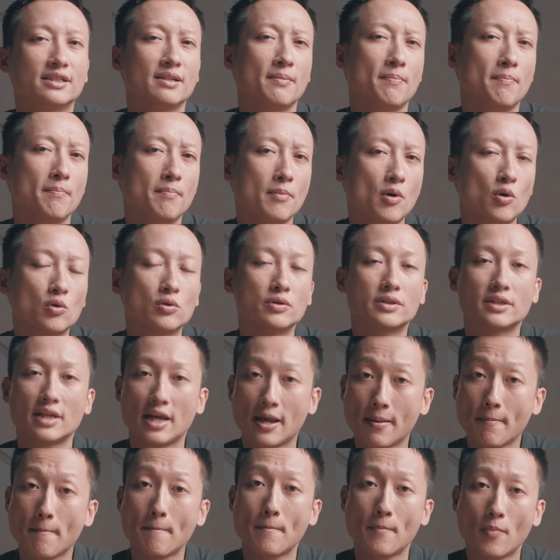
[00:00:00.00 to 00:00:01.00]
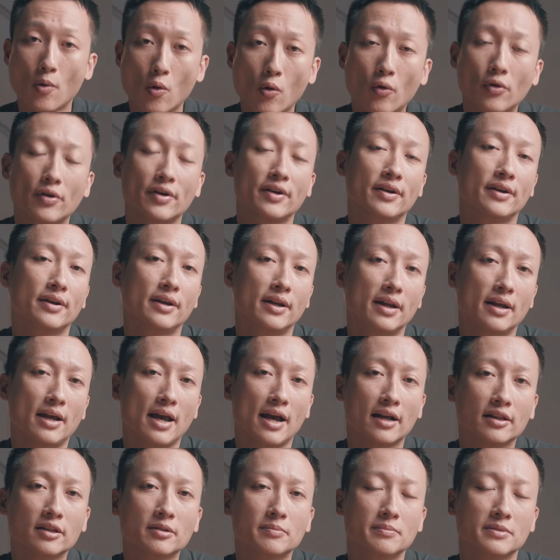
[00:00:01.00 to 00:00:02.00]
the most important
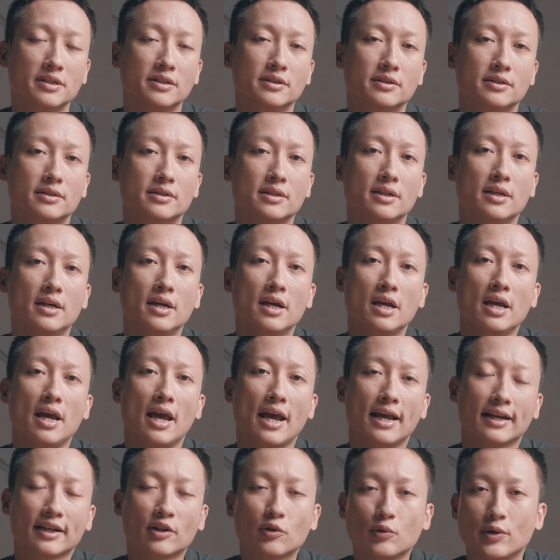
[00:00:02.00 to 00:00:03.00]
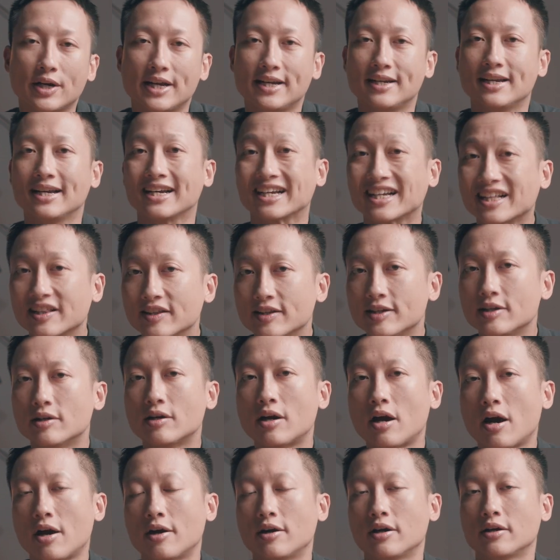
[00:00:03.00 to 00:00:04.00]
elements and create a clear
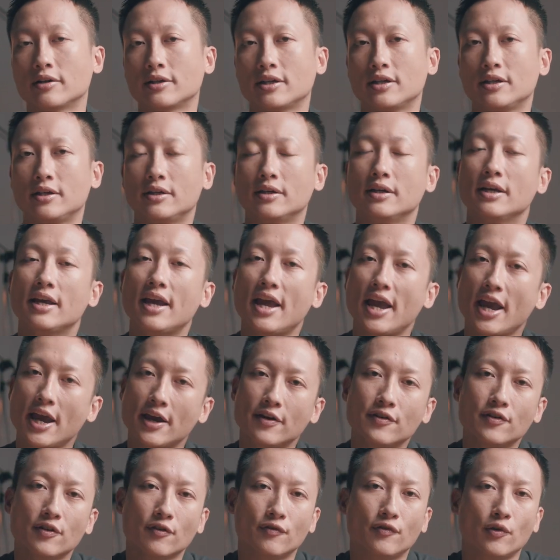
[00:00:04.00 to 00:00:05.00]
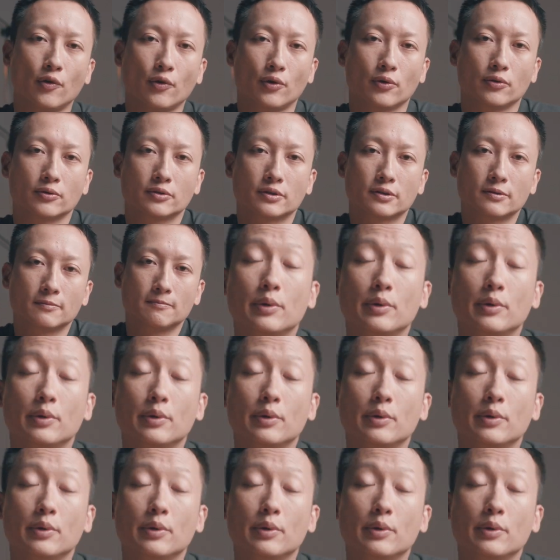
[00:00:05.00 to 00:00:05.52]
hierarchy in your photos.